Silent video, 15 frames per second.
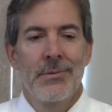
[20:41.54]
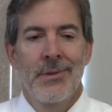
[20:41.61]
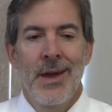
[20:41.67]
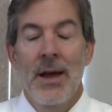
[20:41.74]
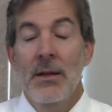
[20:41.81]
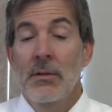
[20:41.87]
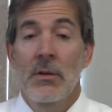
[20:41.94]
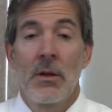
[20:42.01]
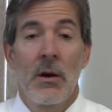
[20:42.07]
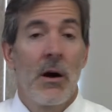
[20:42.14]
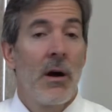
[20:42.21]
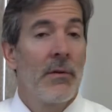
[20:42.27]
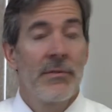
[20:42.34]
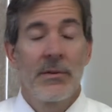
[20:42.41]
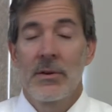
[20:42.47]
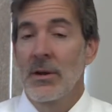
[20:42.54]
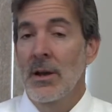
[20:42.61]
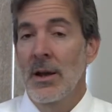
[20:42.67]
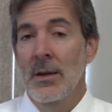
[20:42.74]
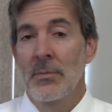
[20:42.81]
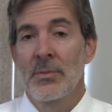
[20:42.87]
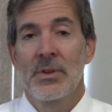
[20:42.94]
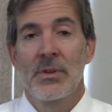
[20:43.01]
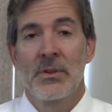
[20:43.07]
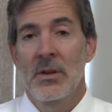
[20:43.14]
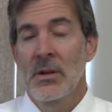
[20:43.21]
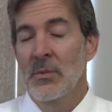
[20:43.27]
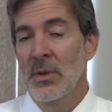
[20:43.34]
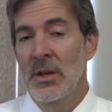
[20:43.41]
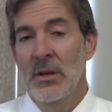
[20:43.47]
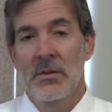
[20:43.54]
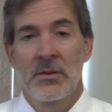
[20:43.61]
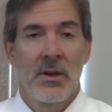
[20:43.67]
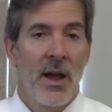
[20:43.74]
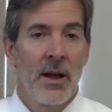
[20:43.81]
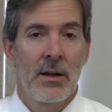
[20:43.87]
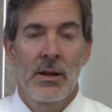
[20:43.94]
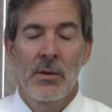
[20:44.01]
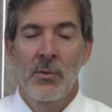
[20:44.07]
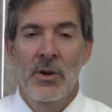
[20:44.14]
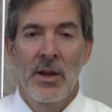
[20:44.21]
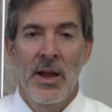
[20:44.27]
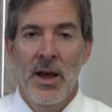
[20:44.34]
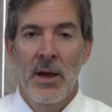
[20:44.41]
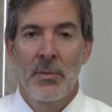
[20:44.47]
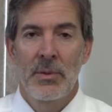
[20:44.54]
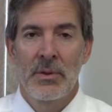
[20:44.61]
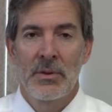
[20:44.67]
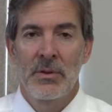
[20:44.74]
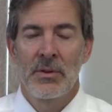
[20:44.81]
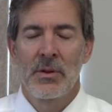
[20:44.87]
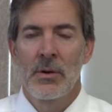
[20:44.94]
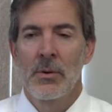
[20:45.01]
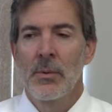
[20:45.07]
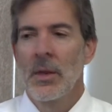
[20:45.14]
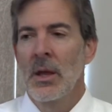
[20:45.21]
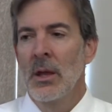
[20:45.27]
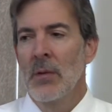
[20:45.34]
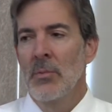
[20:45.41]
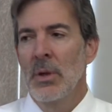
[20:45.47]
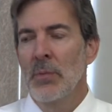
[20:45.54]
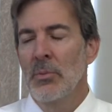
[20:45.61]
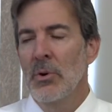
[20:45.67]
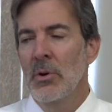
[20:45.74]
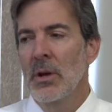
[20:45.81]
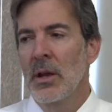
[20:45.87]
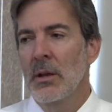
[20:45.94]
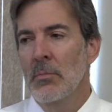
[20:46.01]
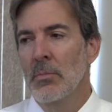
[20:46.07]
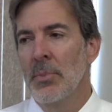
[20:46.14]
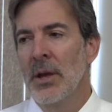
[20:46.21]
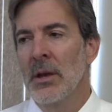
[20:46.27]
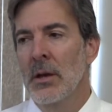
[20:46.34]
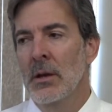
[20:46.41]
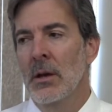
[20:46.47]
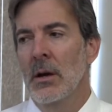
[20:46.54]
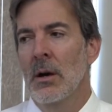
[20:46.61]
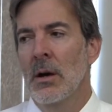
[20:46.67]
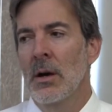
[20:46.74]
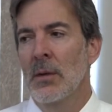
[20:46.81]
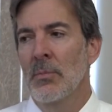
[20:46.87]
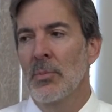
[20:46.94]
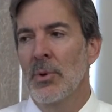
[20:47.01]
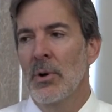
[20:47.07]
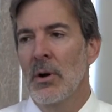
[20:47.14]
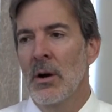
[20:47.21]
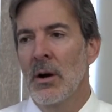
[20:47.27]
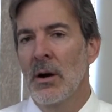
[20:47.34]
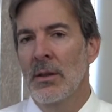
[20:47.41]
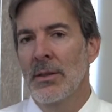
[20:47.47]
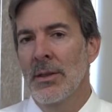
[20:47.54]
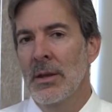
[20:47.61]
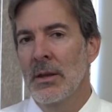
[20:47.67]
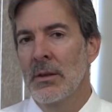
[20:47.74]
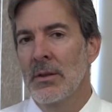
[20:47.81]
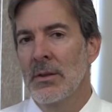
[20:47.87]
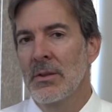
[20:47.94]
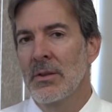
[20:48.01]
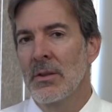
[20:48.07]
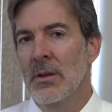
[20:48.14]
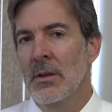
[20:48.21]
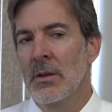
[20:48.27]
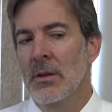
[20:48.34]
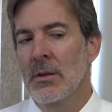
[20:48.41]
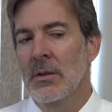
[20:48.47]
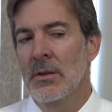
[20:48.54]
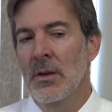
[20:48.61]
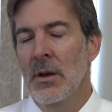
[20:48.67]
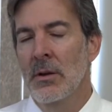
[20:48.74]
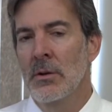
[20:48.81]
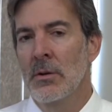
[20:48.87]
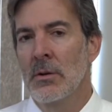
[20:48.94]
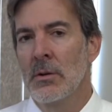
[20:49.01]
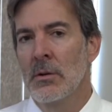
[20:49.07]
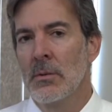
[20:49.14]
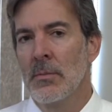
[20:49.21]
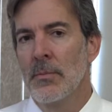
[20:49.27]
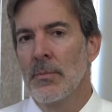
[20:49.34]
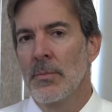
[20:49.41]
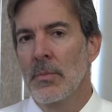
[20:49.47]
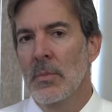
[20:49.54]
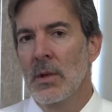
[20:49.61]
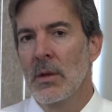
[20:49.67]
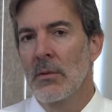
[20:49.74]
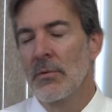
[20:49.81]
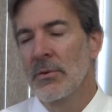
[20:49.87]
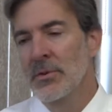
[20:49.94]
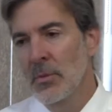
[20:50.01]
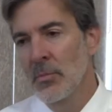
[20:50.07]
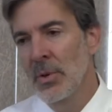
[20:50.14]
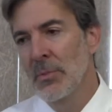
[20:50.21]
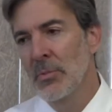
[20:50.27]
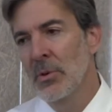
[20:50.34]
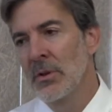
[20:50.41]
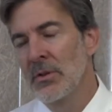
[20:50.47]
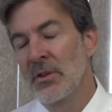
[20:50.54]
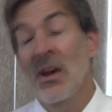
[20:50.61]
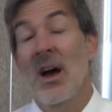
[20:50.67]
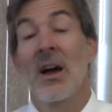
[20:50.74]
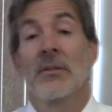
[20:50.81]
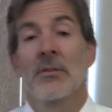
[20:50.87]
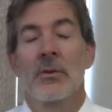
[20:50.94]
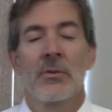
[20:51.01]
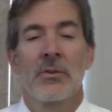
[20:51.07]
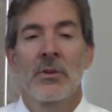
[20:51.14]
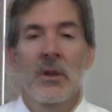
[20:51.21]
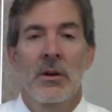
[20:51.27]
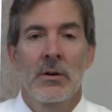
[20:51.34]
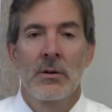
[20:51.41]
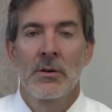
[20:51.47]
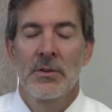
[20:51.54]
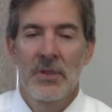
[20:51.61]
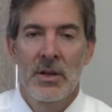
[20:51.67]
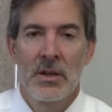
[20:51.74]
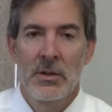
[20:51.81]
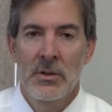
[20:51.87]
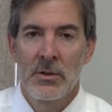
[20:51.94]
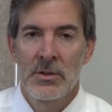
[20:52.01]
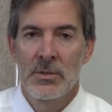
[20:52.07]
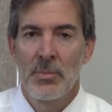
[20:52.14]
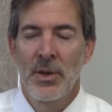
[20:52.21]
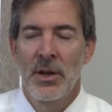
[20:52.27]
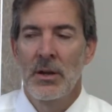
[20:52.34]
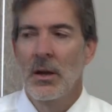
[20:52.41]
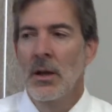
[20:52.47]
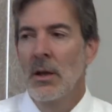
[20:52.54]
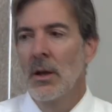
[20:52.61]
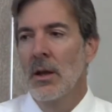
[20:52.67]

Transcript: that oftentimes is going to be exactly what happens. So people can pick up on these subtle, for some people it's not so subtle signals, but